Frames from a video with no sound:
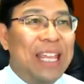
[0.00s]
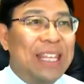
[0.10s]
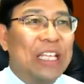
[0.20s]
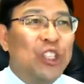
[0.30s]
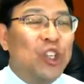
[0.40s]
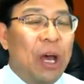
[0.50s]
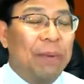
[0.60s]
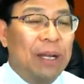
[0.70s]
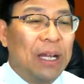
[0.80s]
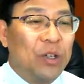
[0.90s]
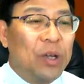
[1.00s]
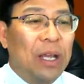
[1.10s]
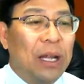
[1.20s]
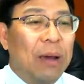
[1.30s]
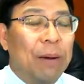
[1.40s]
this job and then you
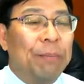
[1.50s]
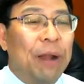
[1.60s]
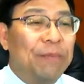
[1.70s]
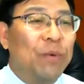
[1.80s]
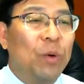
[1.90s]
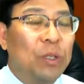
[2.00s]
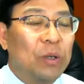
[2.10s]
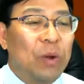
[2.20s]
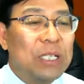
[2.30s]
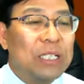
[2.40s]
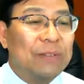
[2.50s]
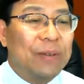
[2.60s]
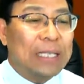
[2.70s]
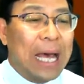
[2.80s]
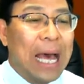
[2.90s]
cannot apply for the residence
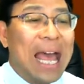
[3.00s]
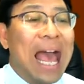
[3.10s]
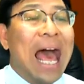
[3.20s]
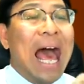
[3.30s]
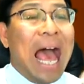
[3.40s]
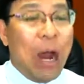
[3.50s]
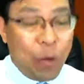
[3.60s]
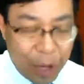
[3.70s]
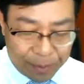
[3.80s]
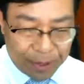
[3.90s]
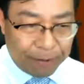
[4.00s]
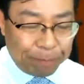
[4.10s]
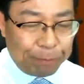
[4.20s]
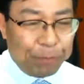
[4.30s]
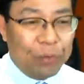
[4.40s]
visa. However,
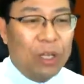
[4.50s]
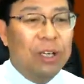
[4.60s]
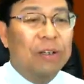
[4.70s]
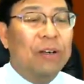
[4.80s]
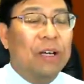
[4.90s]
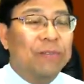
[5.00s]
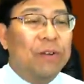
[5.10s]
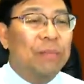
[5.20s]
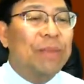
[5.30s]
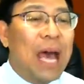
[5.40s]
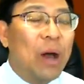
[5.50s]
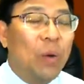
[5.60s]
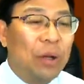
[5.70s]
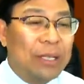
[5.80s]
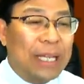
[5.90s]
from
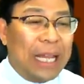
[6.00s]
now on,